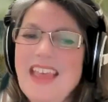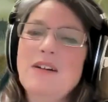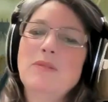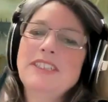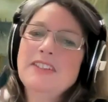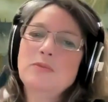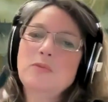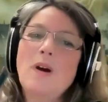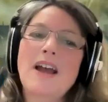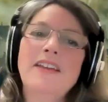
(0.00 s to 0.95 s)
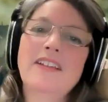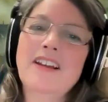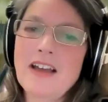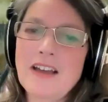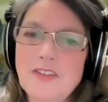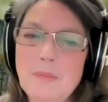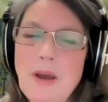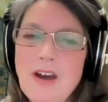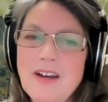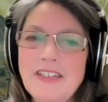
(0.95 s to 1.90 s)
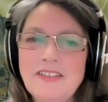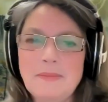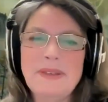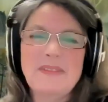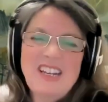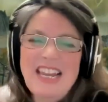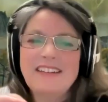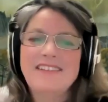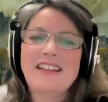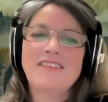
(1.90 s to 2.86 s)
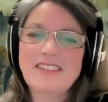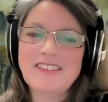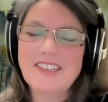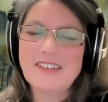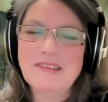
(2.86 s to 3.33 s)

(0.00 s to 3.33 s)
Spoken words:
Which is why the last part is a bit of a letdown, isn't it, really?